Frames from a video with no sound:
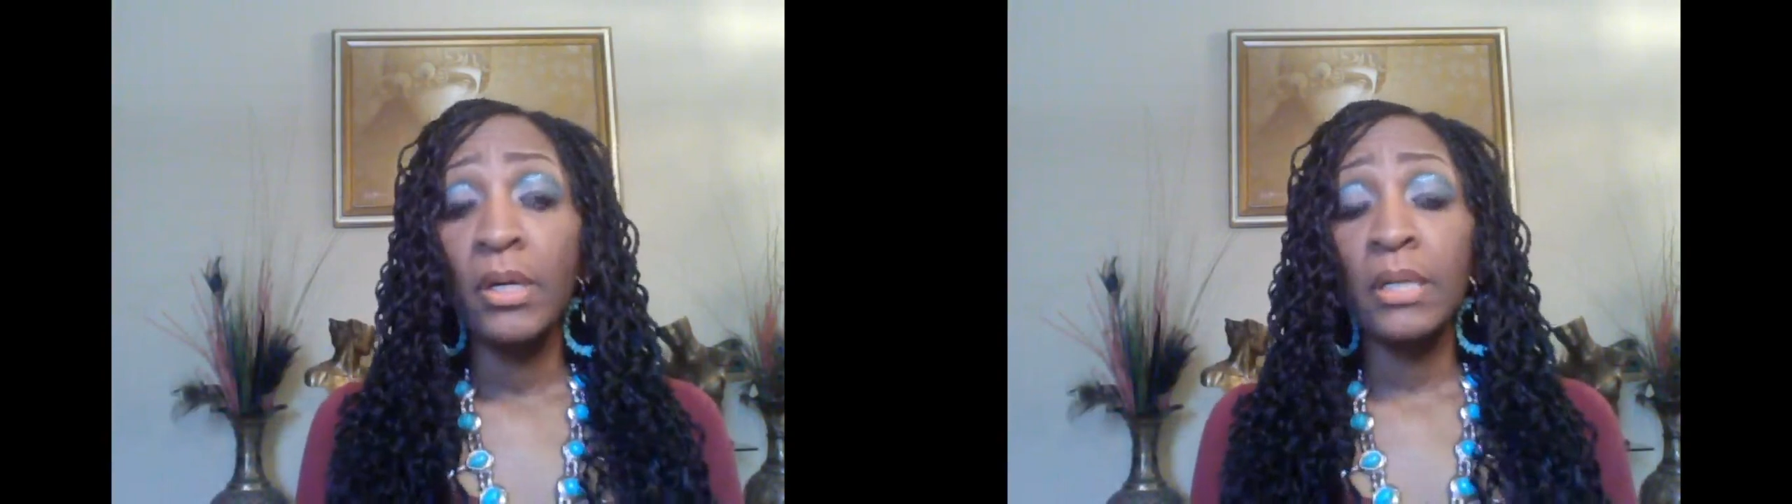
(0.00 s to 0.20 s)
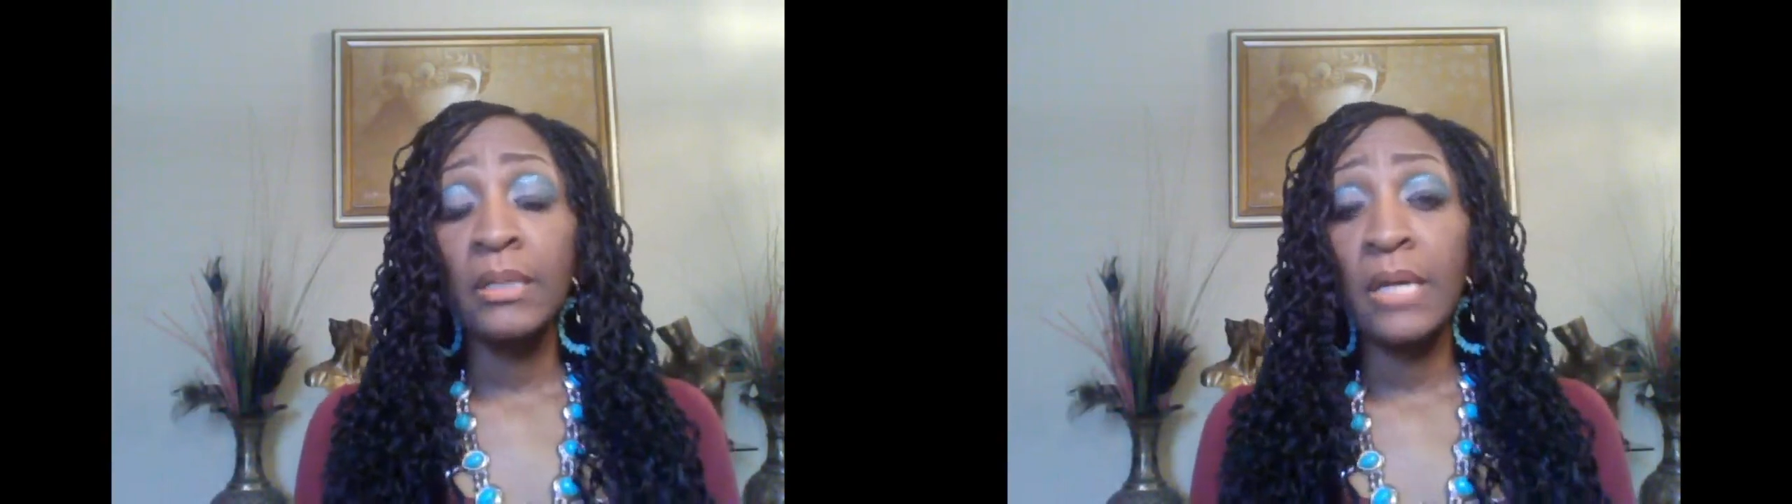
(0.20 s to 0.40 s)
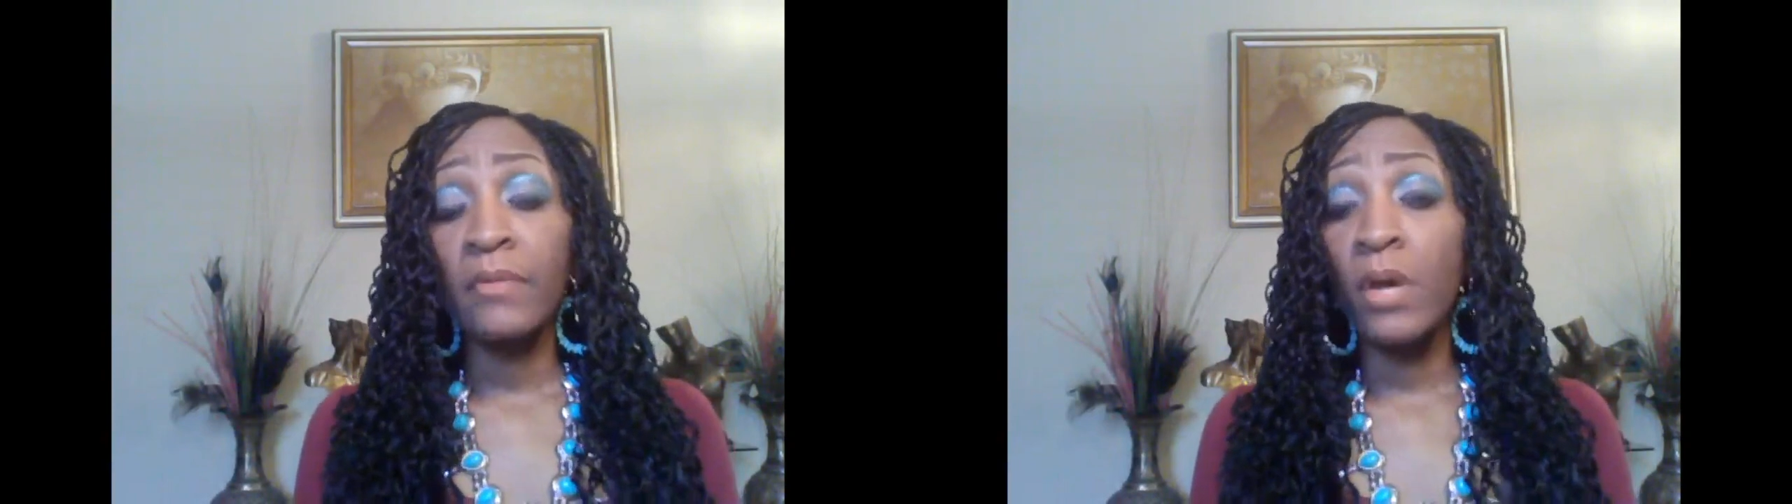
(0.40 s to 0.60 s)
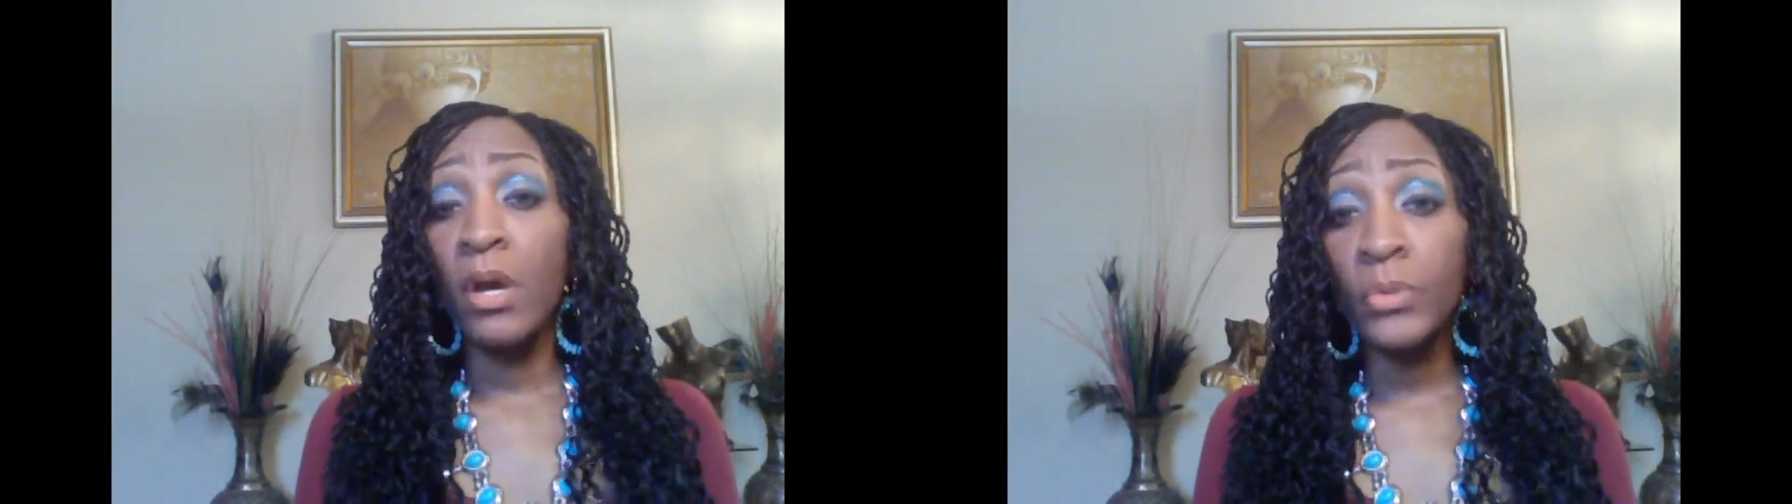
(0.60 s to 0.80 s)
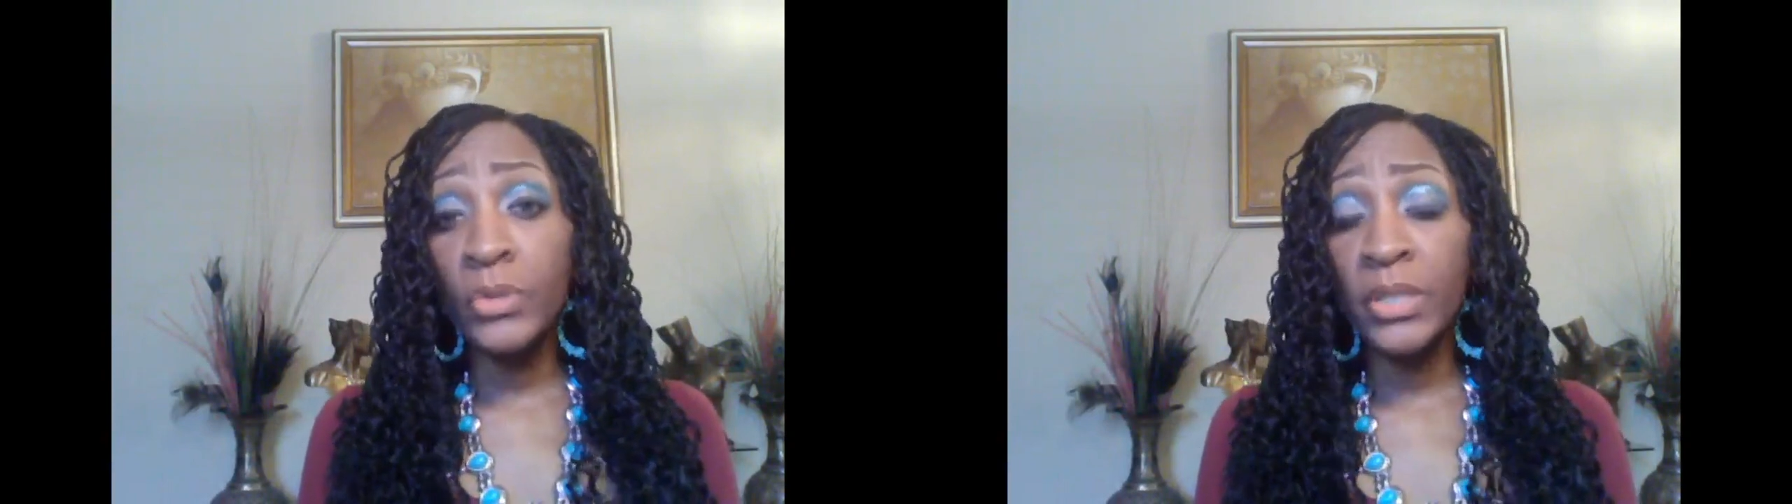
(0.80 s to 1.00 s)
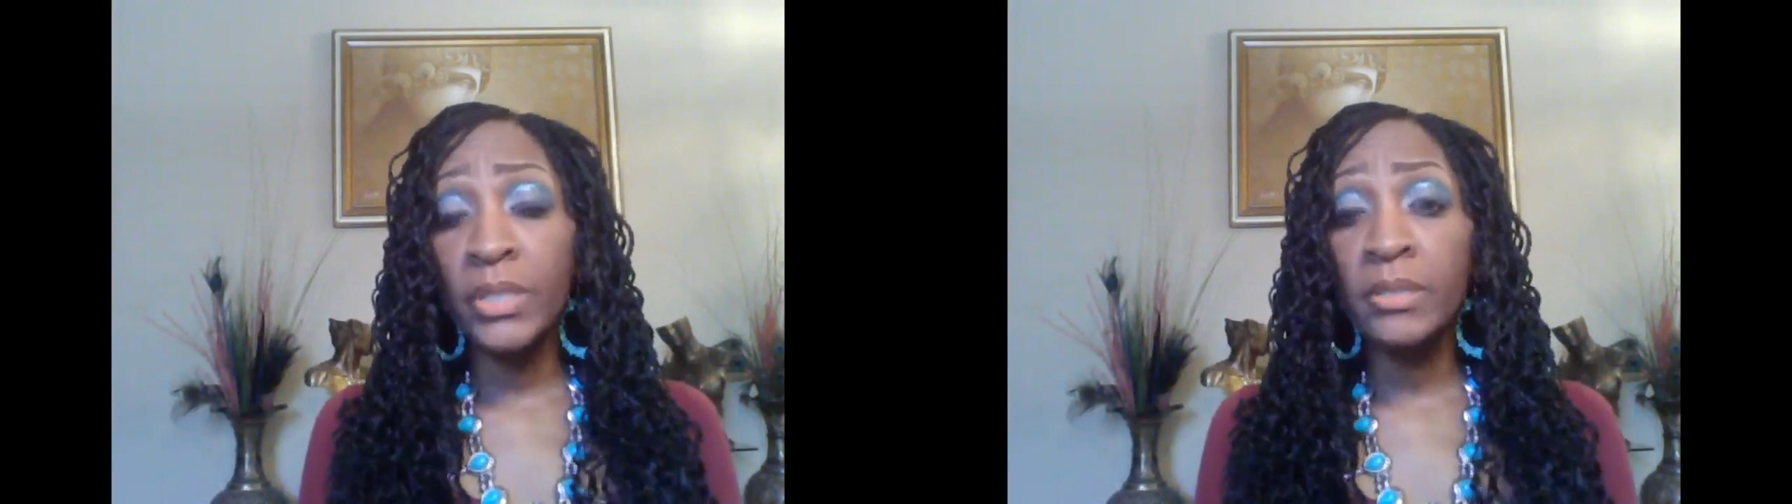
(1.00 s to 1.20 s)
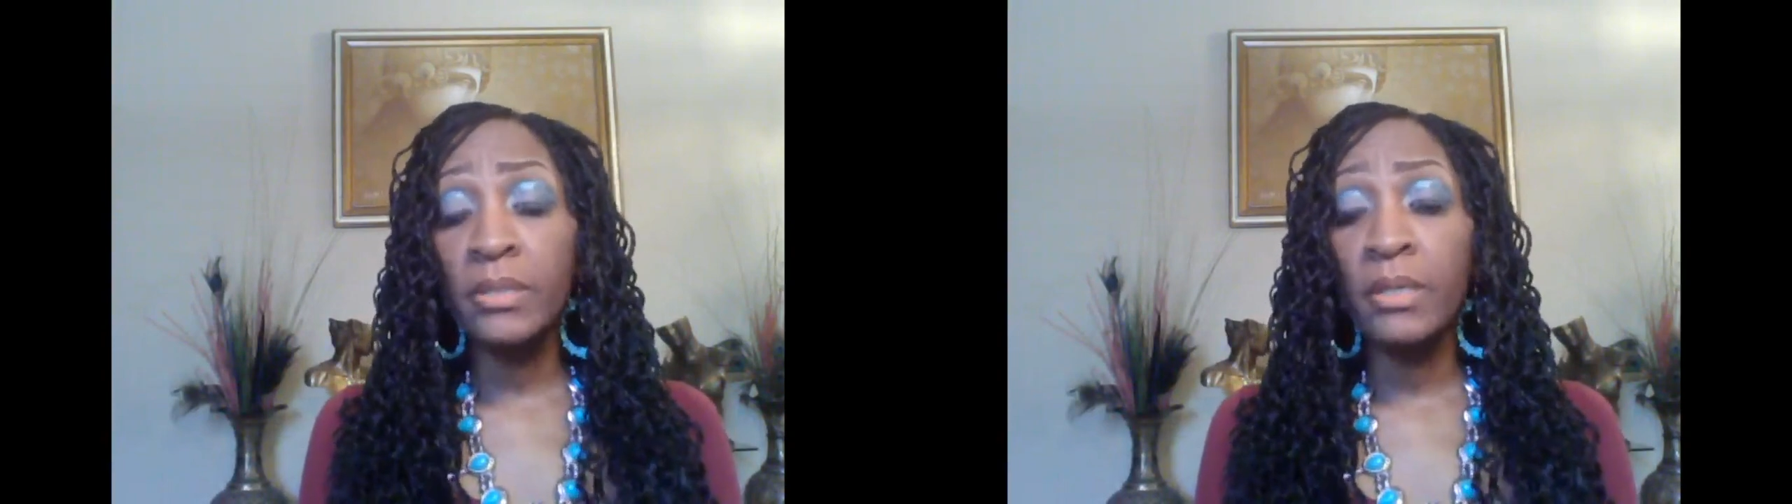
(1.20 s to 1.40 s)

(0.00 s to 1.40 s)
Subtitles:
a lot of coaches,